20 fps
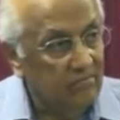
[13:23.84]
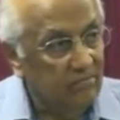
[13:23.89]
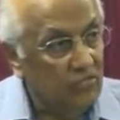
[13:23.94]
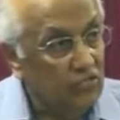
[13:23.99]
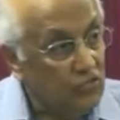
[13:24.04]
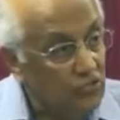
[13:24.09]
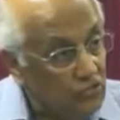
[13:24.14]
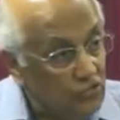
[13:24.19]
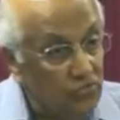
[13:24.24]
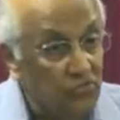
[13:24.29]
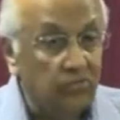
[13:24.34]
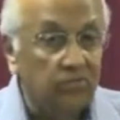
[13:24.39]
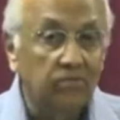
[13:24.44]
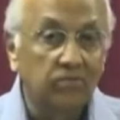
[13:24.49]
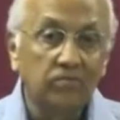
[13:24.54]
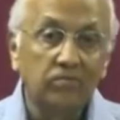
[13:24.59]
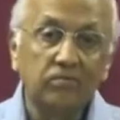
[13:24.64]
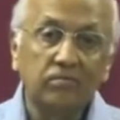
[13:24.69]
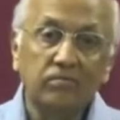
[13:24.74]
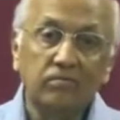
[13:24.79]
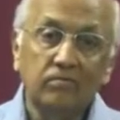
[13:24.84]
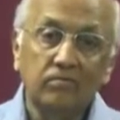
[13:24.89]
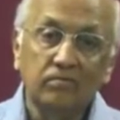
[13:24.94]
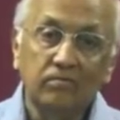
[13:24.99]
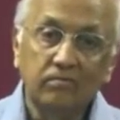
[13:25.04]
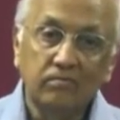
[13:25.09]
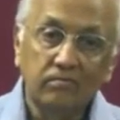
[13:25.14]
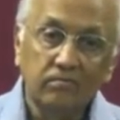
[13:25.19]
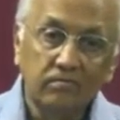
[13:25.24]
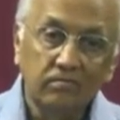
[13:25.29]
It's true.
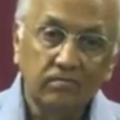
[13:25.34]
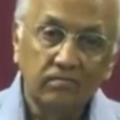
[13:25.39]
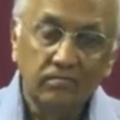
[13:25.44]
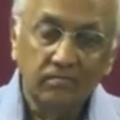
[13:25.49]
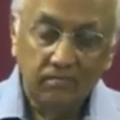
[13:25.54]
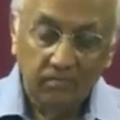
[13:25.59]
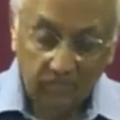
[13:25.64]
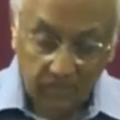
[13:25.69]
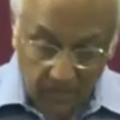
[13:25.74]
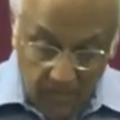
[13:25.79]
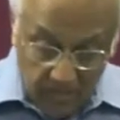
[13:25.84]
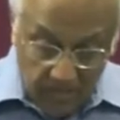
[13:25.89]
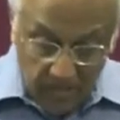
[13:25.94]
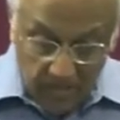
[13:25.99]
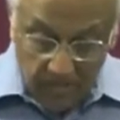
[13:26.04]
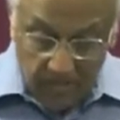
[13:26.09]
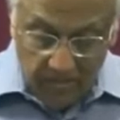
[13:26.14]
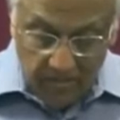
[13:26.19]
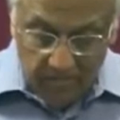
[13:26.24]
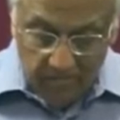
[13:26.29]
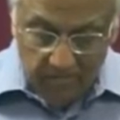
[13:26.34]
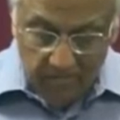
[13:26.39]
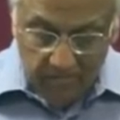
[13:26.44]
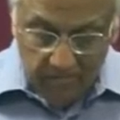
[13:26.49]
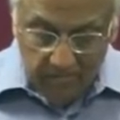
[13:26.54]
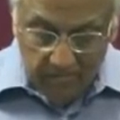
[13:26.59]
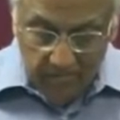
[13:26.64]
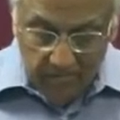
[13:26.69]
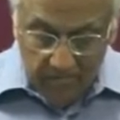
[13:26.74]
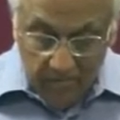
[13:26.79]
It says there.
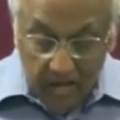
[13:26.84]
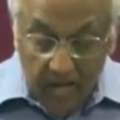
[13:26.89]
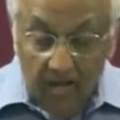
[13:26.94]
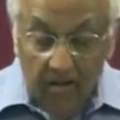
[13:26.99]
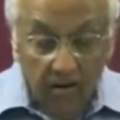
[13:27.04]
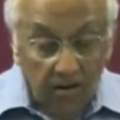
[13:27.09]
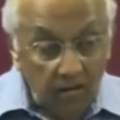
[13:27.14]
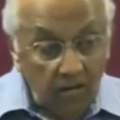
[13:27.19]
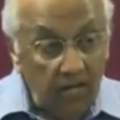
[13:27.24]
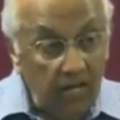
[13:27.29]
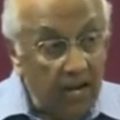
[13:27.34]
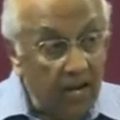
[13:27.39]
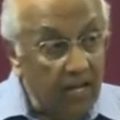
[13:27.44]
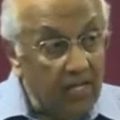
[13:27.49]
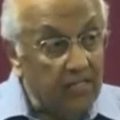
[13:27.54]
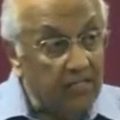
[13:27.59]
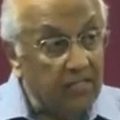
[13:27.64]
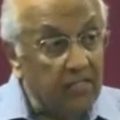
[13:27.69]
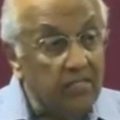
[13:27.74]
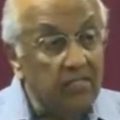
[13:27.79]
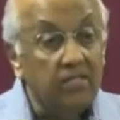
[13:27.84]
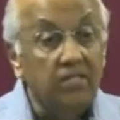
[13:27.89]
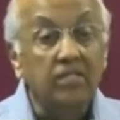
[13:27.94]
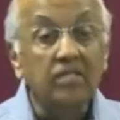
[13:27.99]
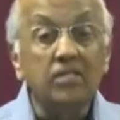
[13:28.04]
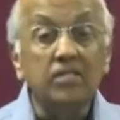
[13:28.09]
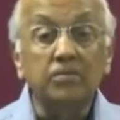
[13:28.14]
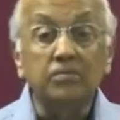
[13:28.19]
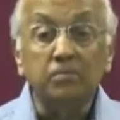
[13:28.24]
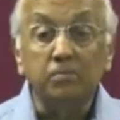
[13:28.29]
And not only hides things,
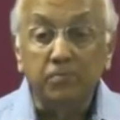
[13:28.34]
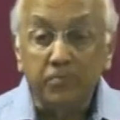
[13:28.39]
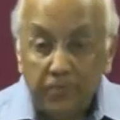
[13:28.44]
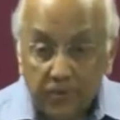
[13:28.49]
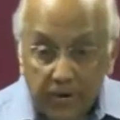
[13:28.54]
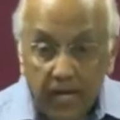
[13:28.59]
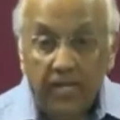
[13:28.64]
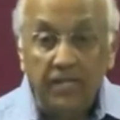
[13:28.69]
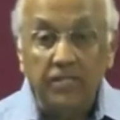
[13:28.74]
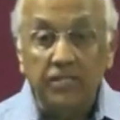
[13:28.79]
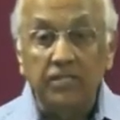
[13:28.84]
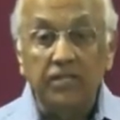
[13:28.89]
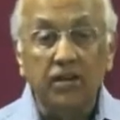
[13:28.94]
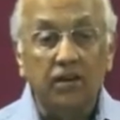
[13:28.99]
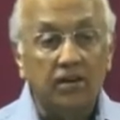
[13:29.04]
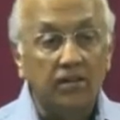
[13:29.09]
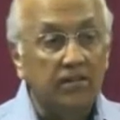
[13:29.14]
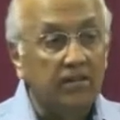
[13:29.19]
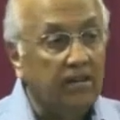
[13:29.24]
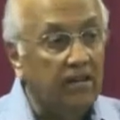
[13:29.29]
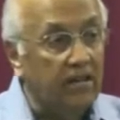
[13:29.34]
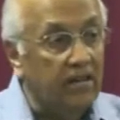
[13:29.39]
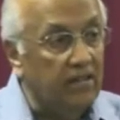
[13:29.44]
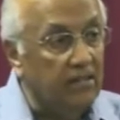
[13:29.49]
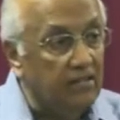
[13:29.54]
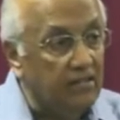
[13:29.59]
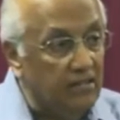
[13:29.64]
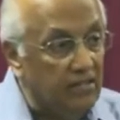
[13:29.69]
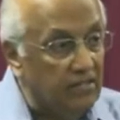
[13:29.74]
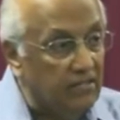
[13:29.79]
Jesus praised God that He
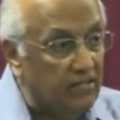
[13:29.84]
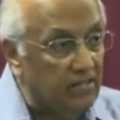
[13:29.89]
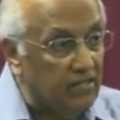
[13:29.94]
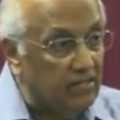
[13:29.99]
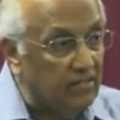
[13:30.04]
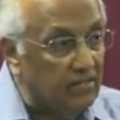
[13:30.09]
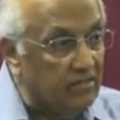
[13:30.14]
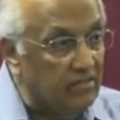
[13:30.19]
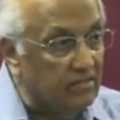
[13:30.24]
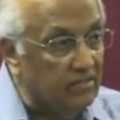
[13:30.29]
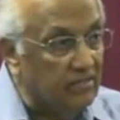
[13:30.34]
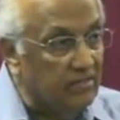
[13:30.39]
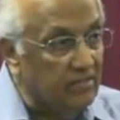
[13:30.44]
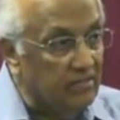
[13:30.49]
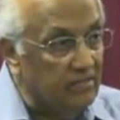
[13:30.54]
hid these things.